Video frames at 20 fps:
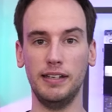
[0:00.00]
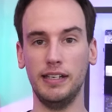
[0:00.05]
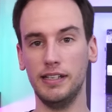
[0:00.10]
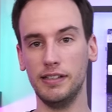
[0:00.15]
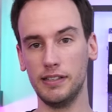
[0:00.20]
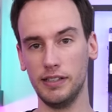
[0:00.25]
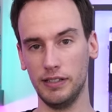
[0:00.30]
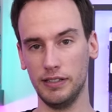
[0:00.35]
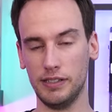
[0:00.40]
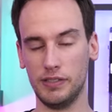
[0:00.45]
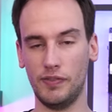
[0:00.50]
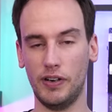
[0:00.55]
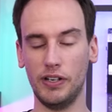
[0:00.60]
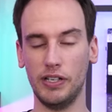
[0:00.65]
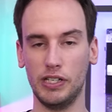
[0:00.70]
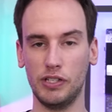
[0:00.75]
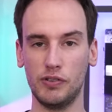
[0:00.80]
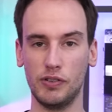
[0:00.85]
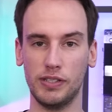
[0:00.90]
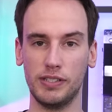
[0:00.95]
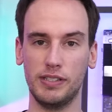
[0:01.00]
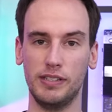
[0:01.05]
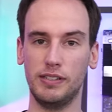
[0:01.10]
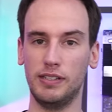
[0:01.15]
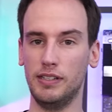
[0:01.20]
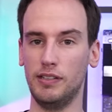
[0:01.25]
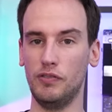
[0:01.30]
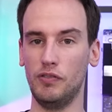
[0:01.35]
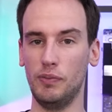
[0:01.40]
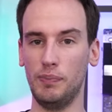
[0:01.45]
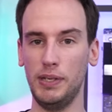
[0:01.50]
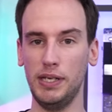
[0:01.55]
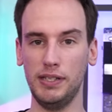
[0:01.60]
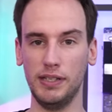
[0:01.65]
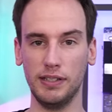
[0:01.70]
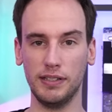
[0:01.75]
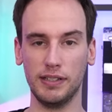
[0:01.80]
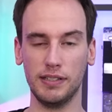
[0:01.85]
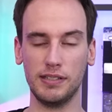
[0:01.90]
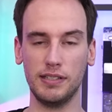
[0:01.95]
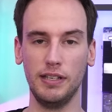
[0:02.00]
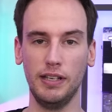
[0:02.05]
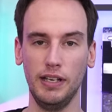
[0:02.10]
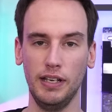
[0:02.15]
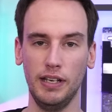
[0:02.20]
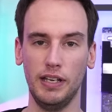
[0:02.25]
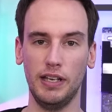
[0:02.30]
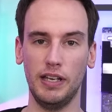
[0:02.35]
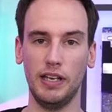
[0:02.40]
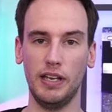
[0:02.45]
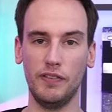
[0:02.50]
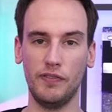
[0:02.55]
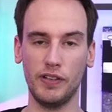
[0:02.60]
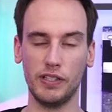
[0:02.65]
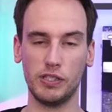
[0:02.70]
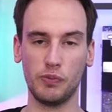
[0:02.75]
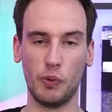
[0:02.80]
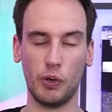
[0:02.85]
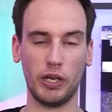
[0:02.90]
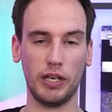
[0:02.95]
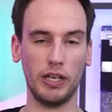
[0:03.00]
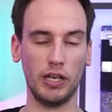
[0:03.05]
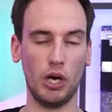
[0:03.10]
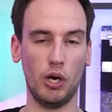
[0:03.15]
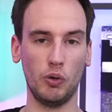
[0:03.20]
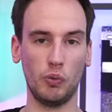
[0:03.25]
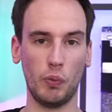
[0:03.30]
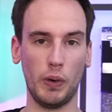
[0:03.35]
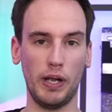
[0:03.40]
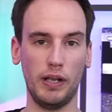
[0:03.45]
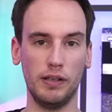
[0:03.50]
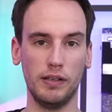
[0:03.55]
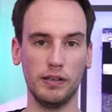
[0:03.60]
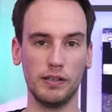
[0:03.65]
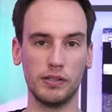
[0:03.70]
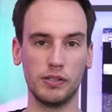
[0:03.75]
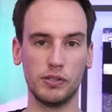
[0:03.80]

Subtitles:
Intel is very interested in repeating this if it's working out well.